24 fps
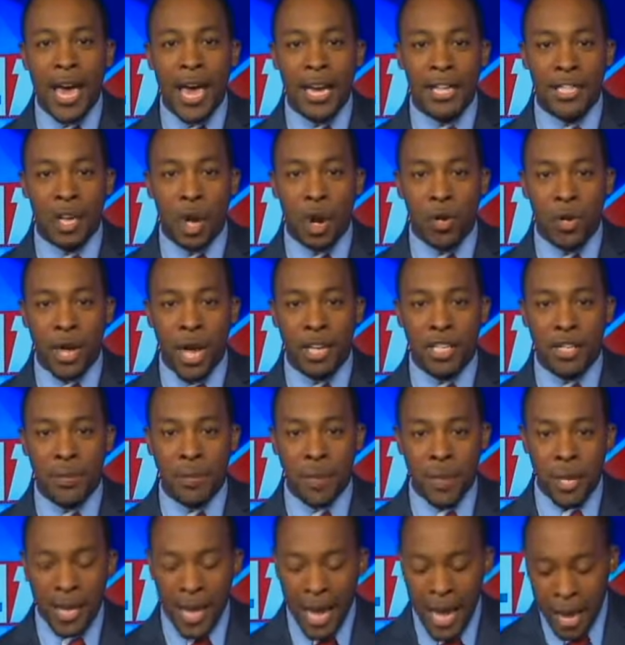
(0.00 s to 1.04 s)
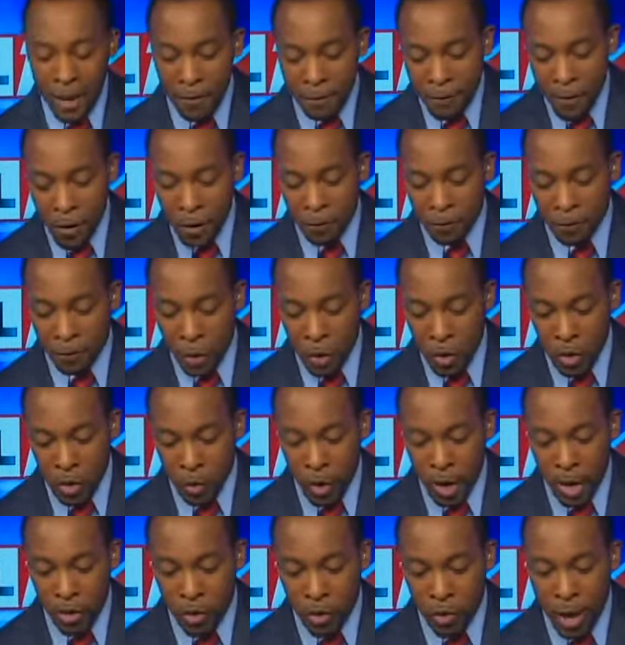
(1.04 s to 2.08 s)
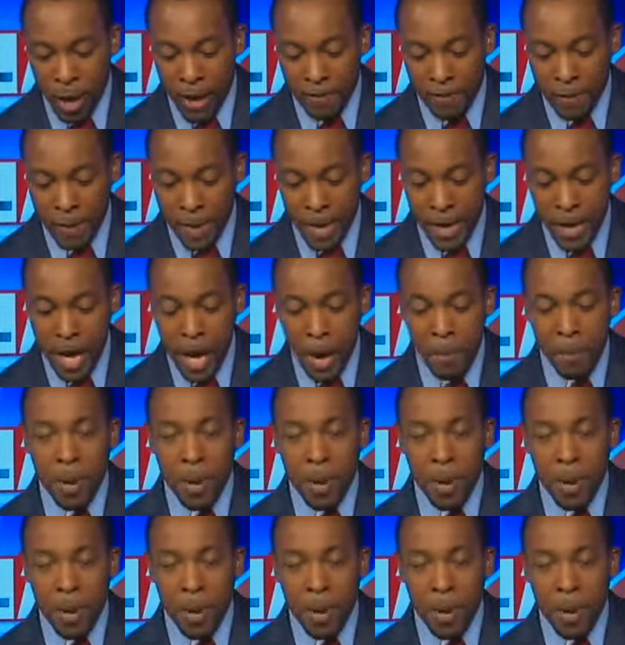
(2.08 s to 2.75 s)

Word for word: and turned out to be an NFL first round draft pick.